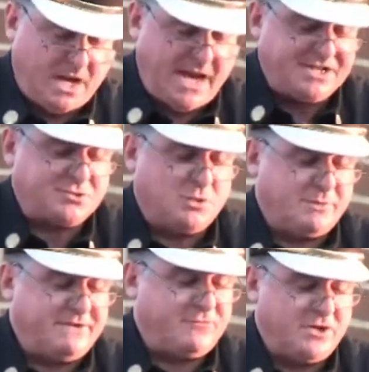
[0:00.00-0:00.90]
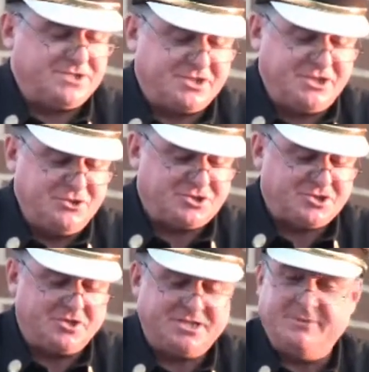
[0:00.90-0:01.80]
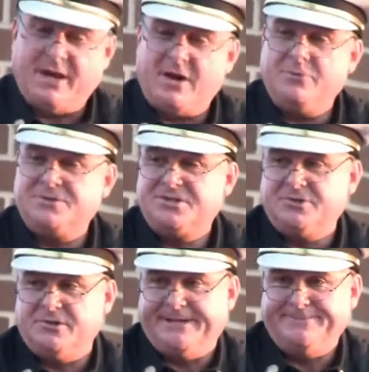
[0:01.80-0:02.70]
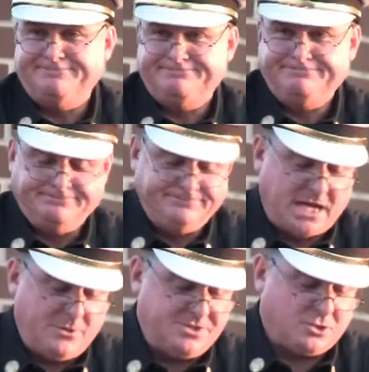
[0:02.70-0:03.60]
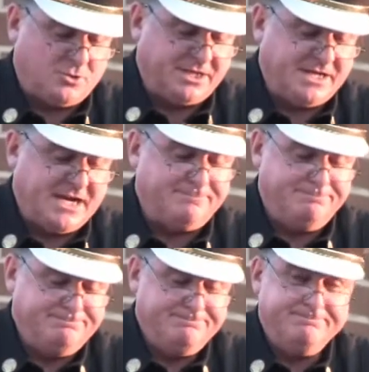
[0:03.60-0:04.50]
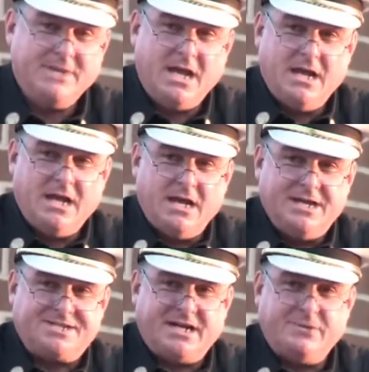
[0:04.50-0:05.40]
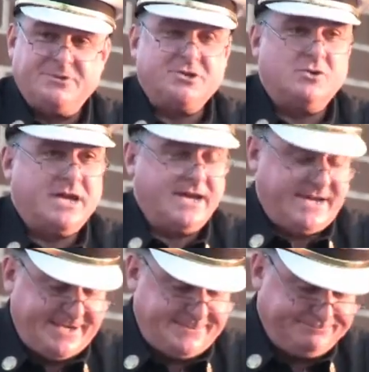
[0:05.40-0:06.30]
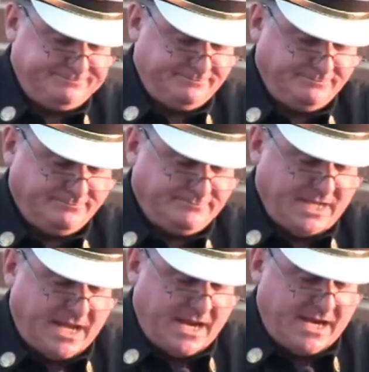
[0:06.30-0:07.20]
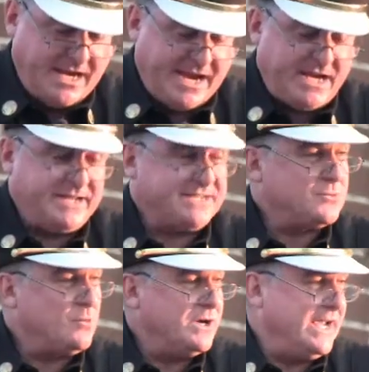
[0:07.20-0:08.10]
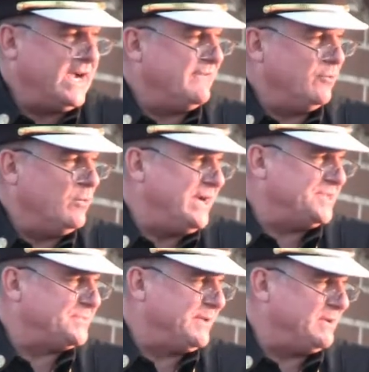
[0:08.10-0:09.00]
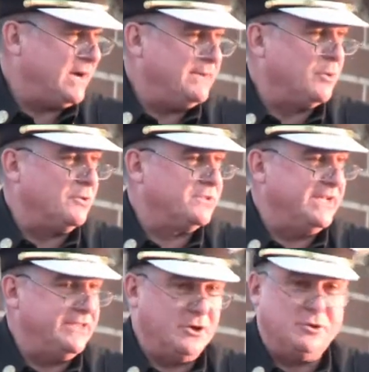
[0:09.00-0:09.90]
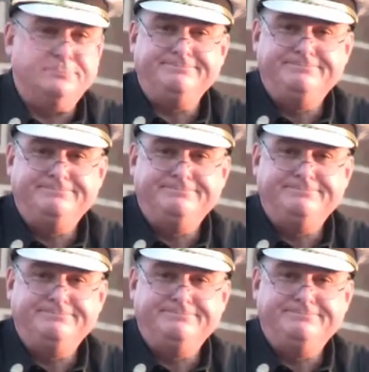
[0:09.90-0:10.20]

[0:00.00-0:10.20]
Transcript: I asked one of my friends on the USAR team how he was doing, how he was holding up. He said he was okay, and he added, That's one heck of a way to spend my birthday, though.